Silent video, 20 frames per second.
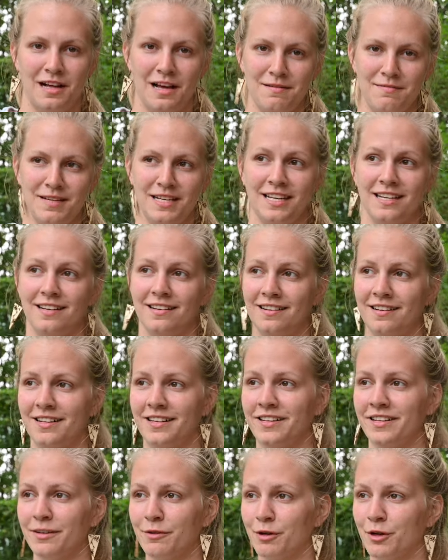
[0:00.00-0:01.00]
I mean,
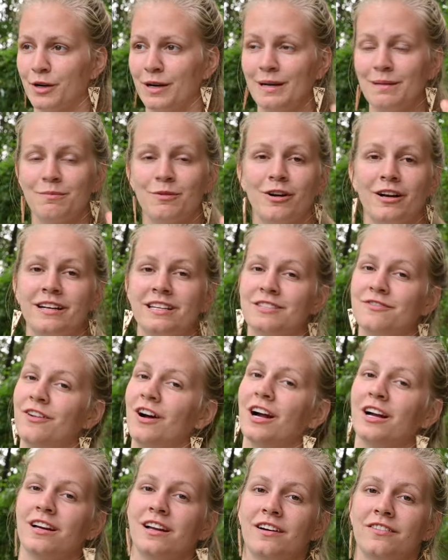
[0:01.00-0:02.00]
Grand Marais is
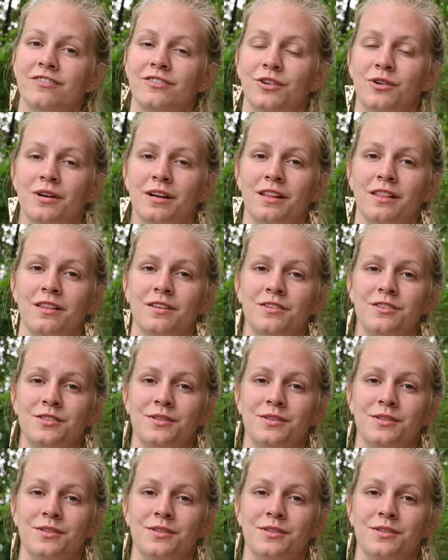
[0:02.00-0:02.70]
far enough north